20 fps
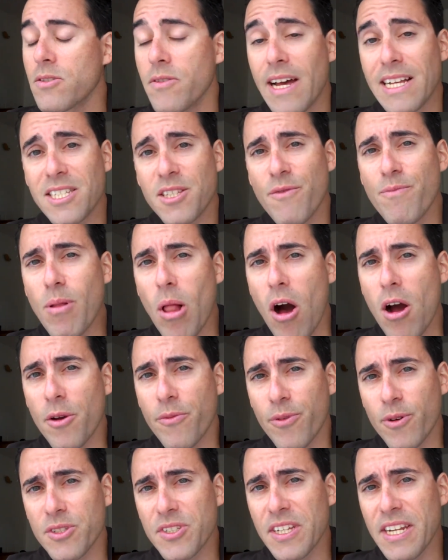So that's the
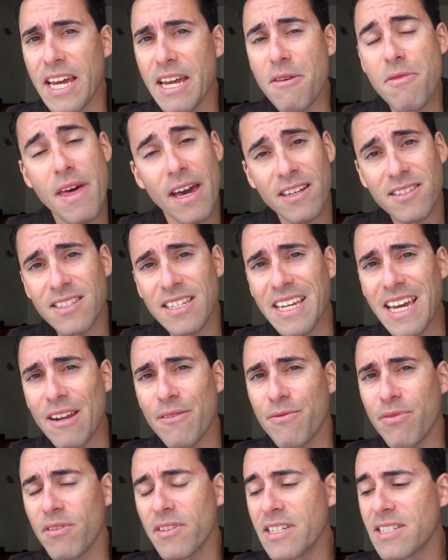blog for today. Thanks
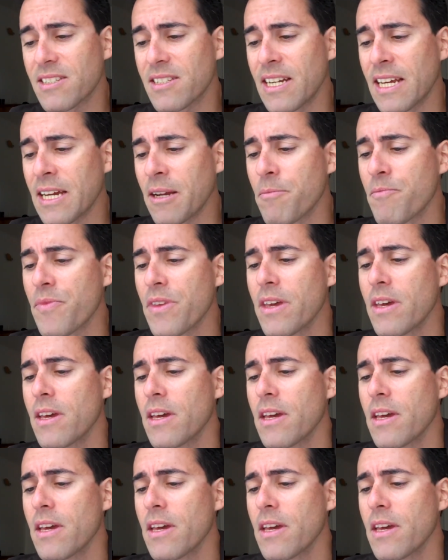again for listening.